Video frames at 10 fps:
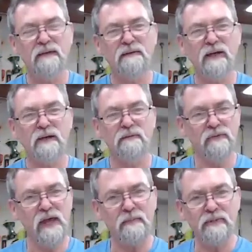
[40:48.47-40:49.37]
of
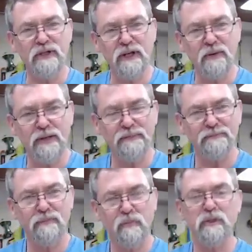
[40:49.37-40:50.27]
their machinery,
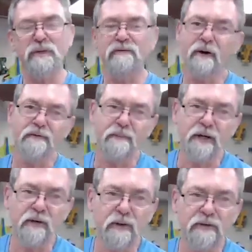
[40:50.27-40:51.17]
which I'm very
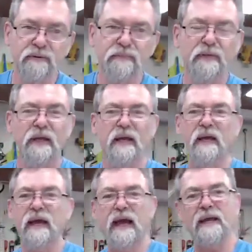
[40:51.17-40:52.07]
familiar with,
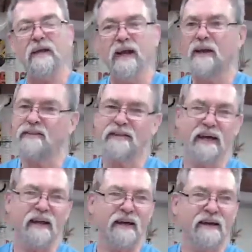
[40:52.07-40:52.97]
and I like the
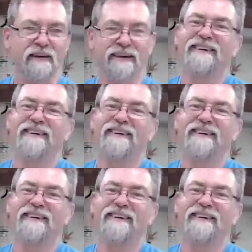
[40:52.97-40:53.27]
colour.